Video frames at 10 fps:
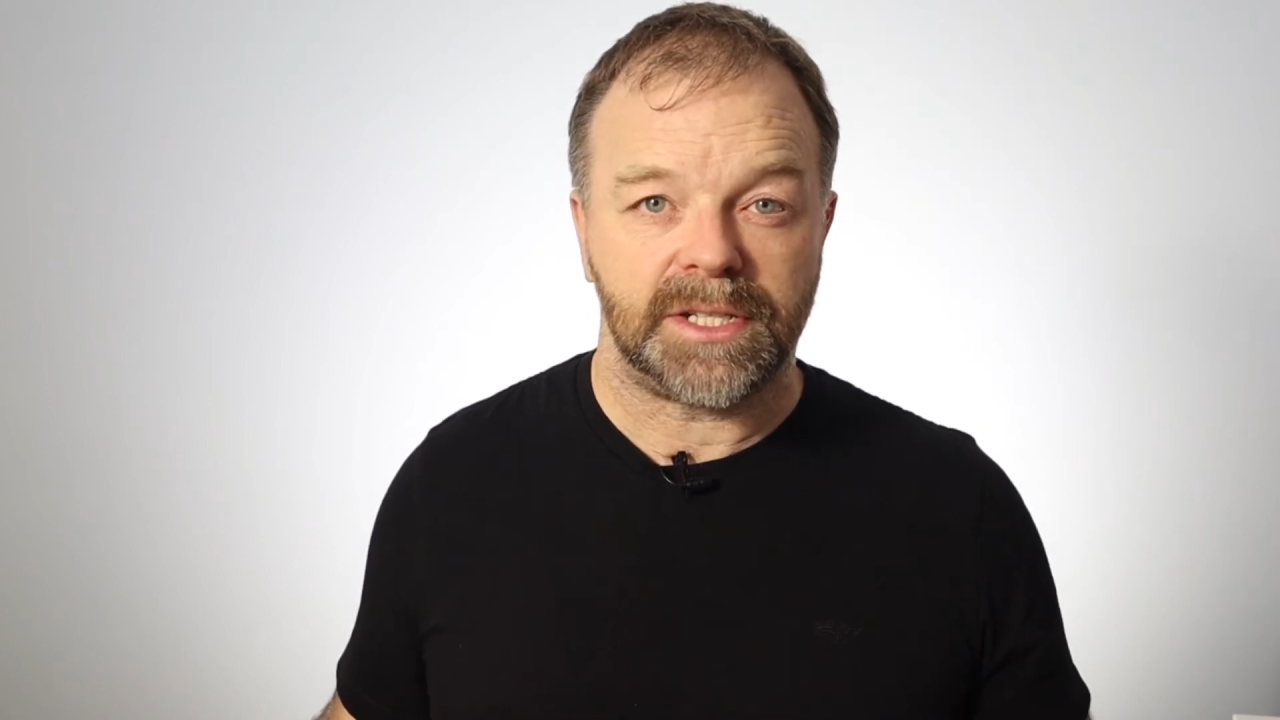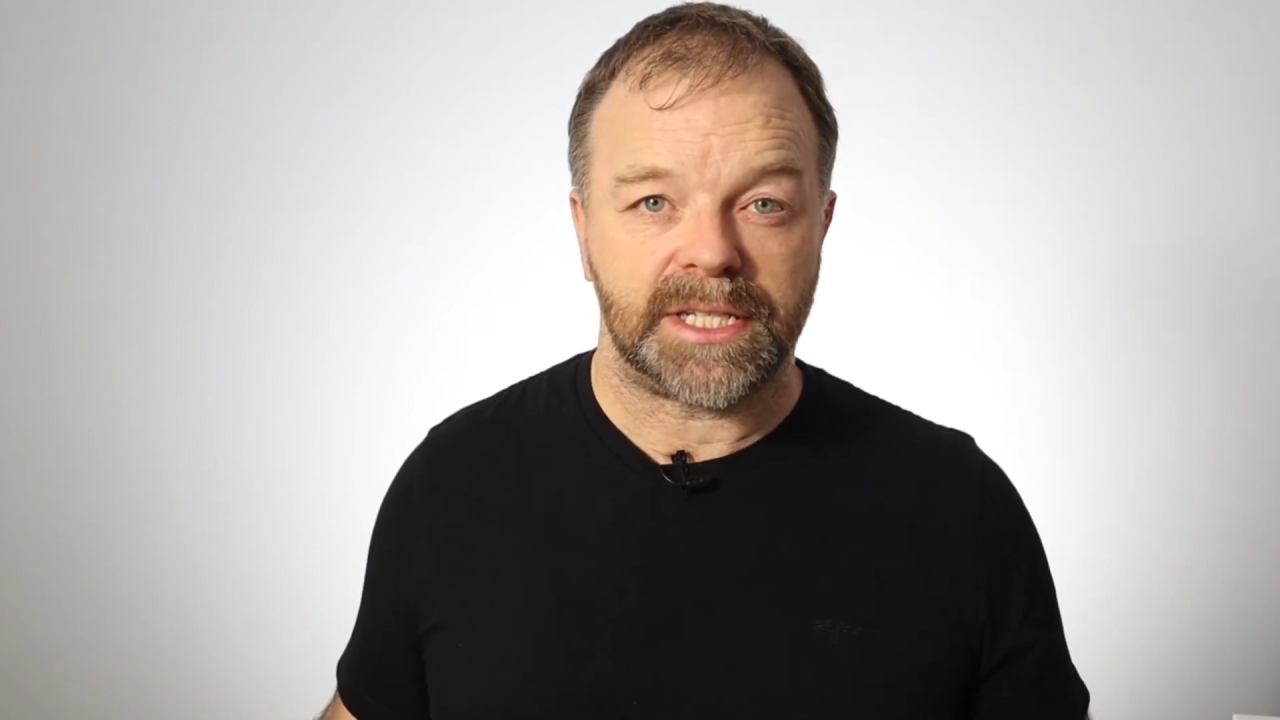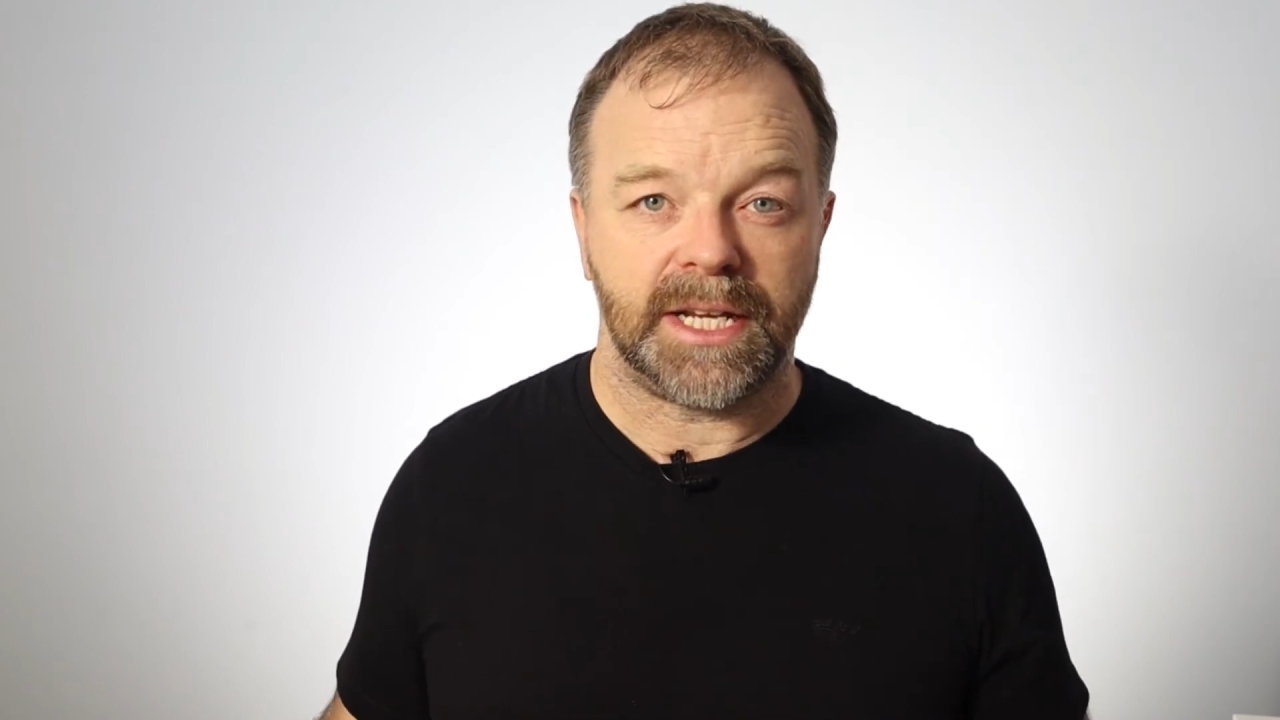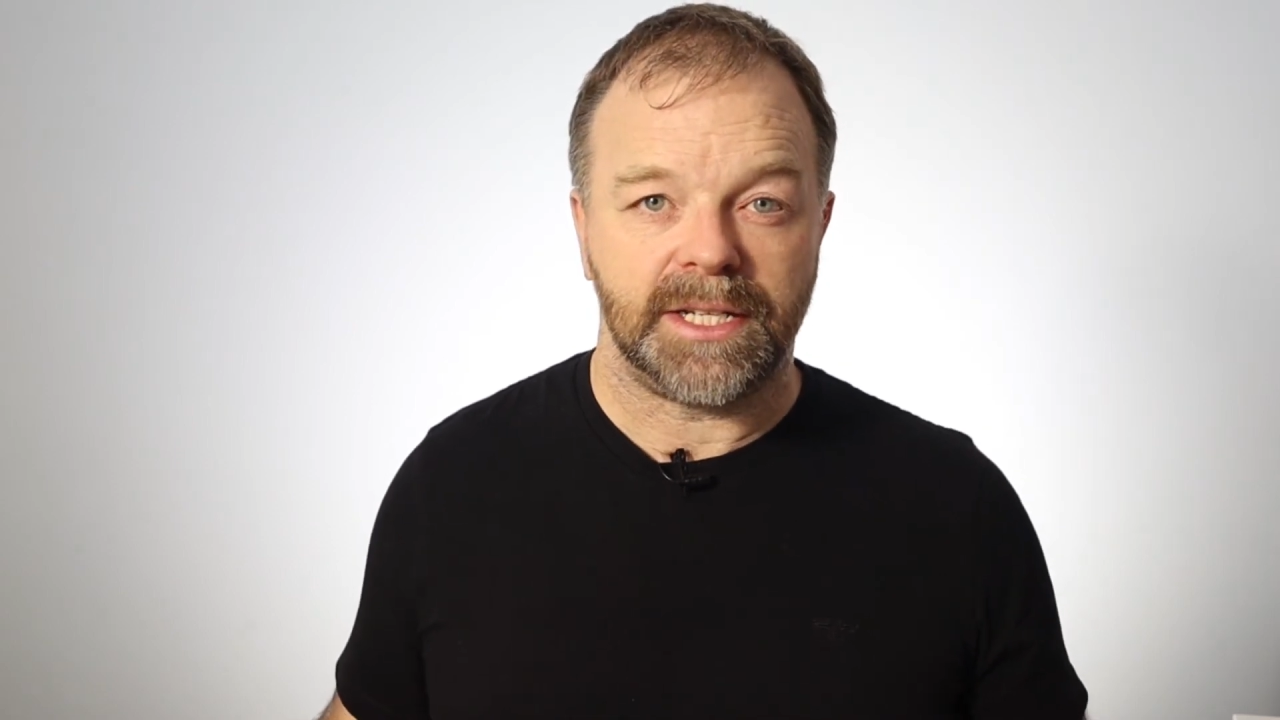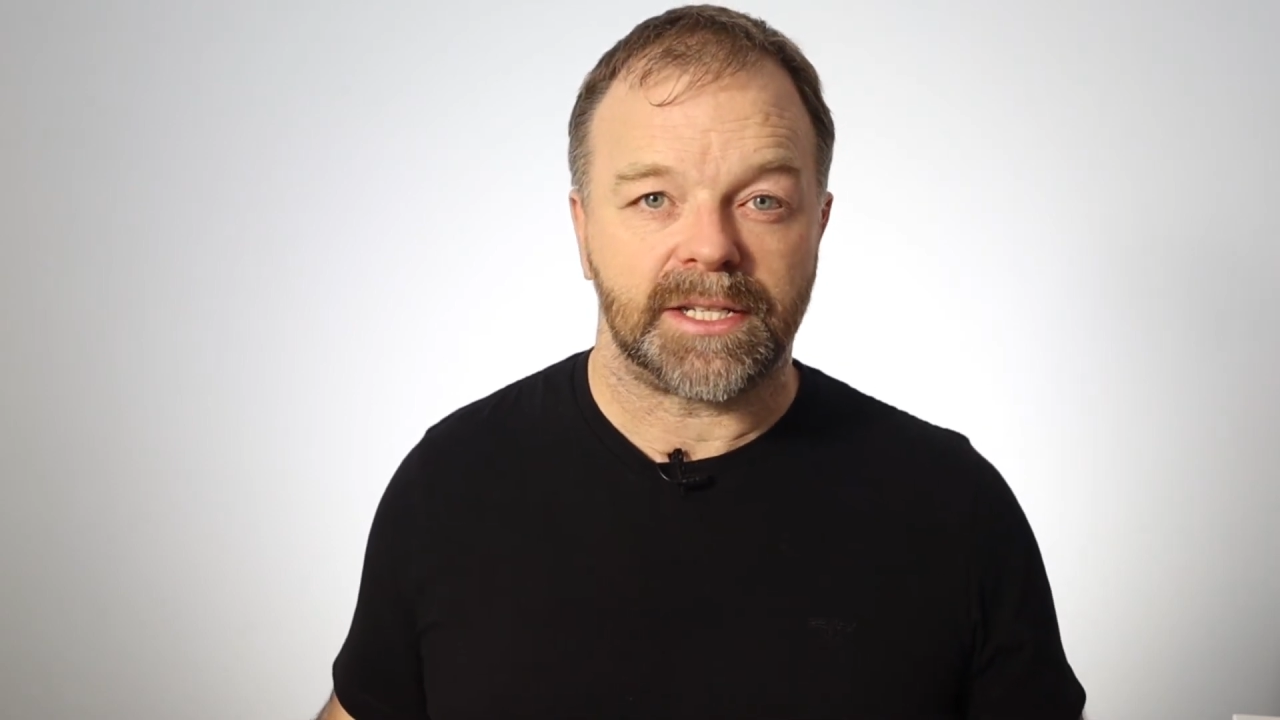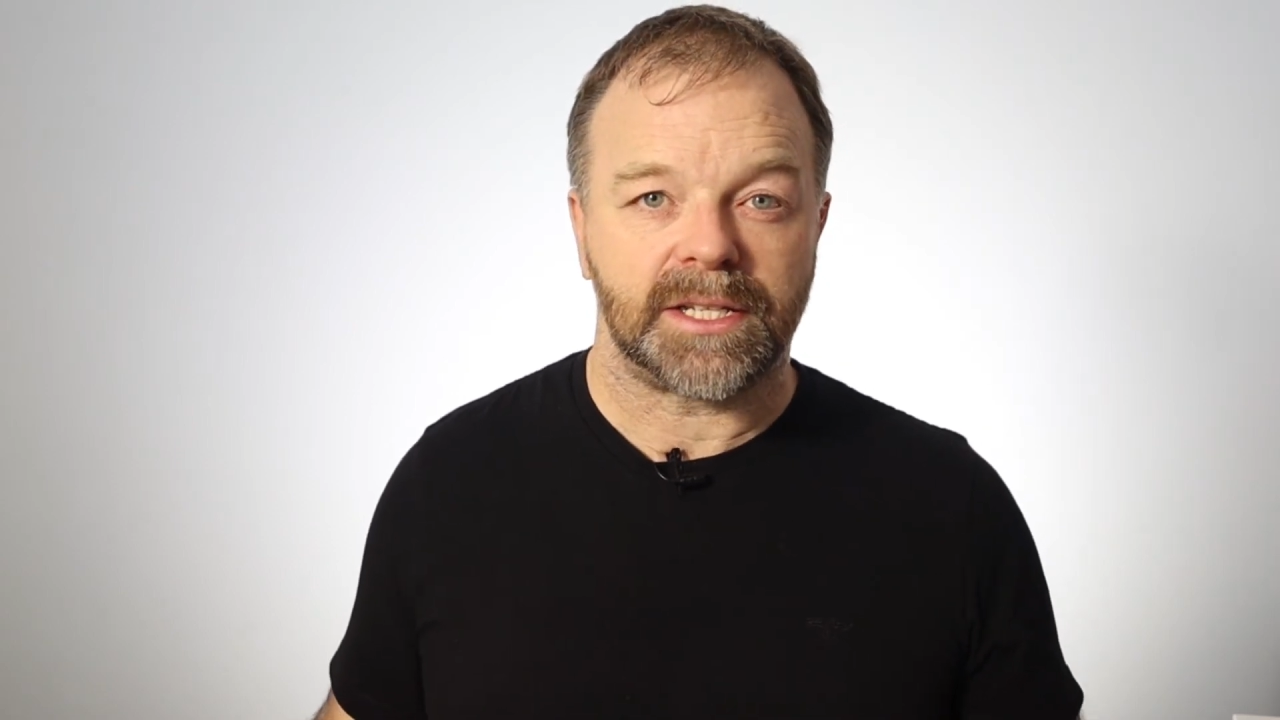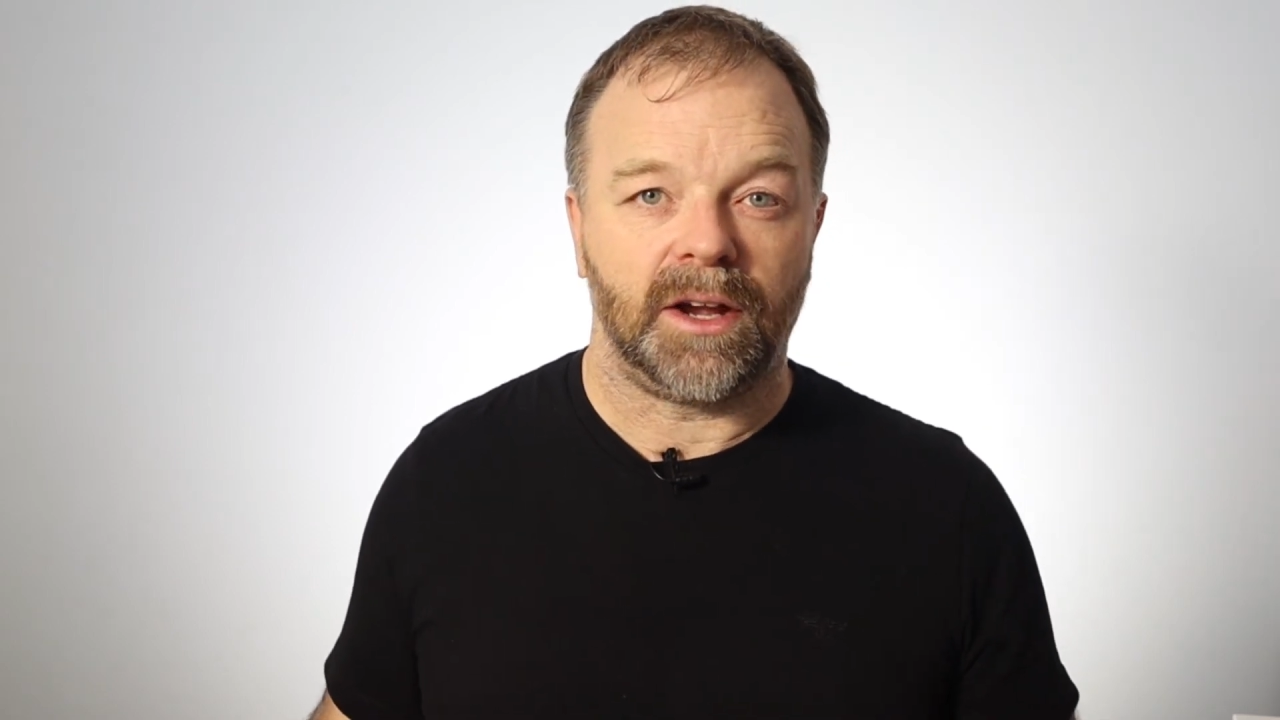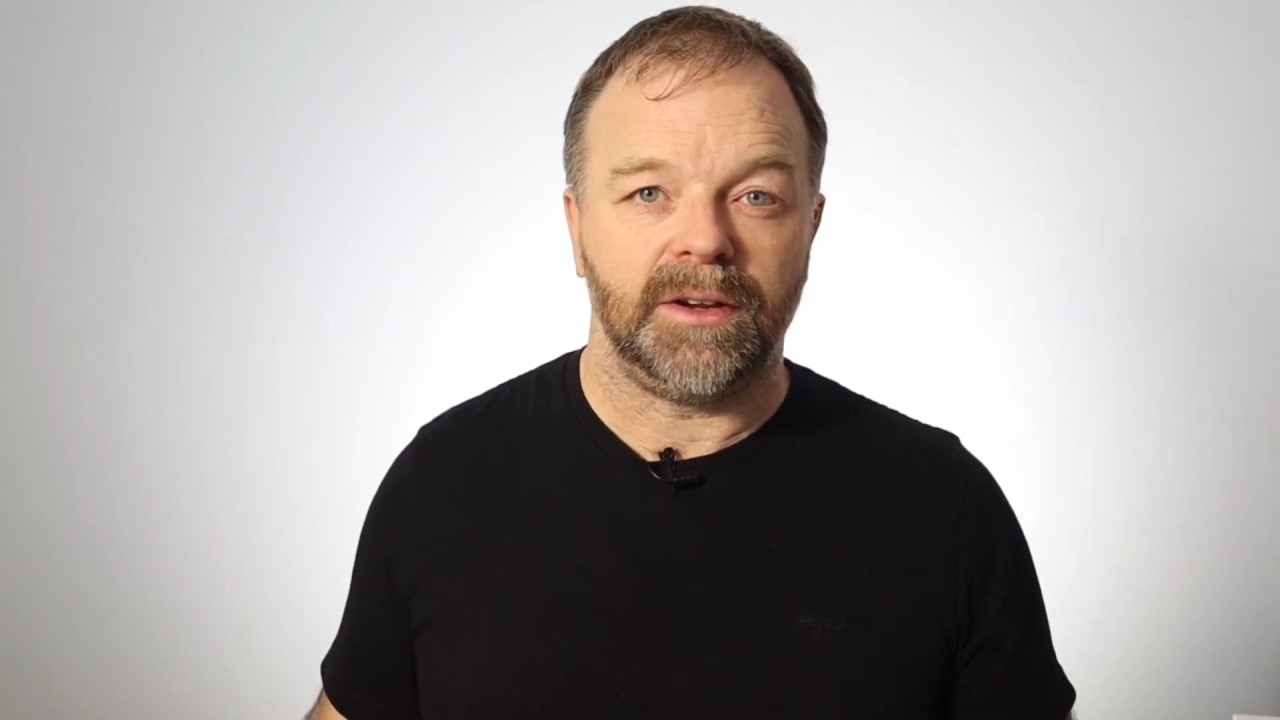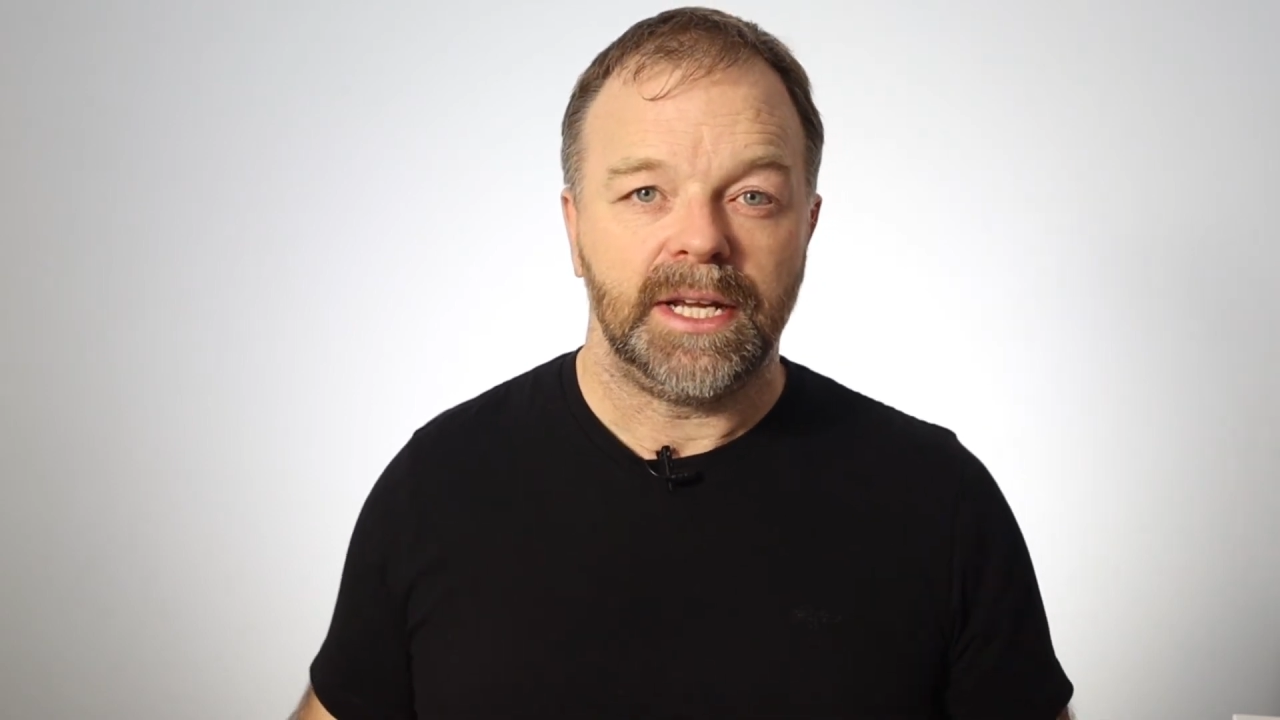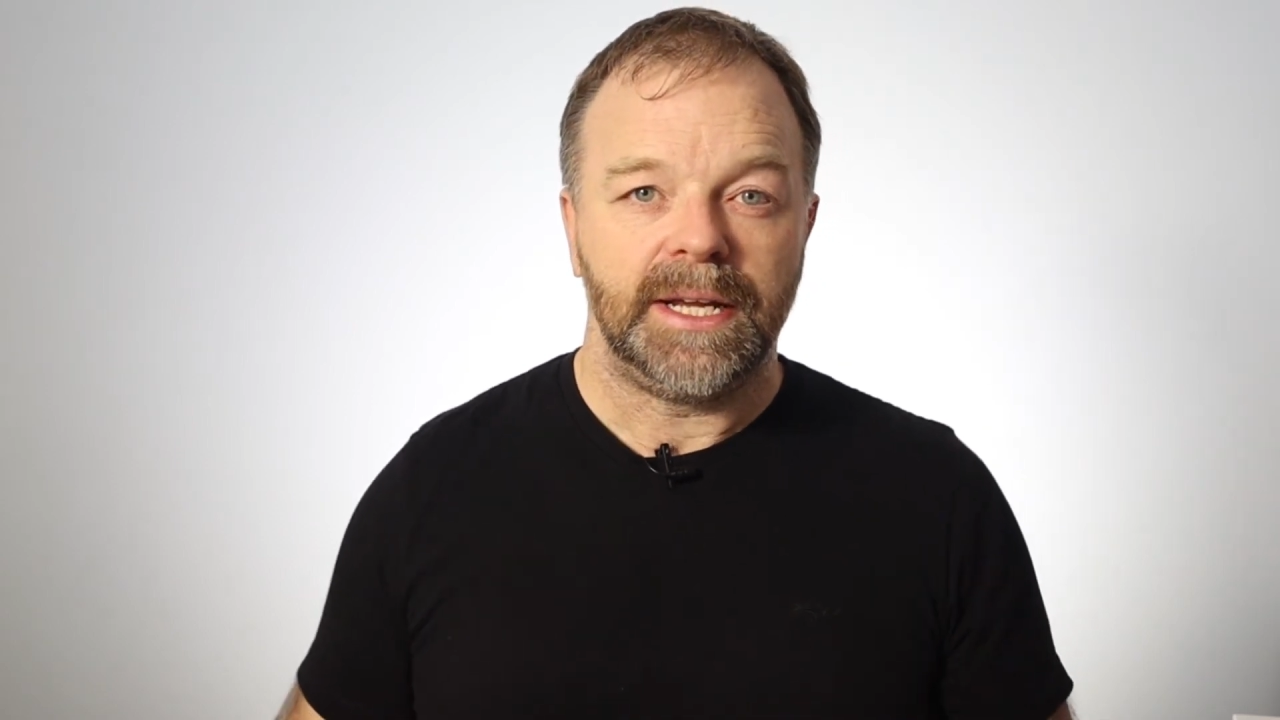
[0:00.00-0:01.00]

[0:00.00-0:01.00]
scenes. So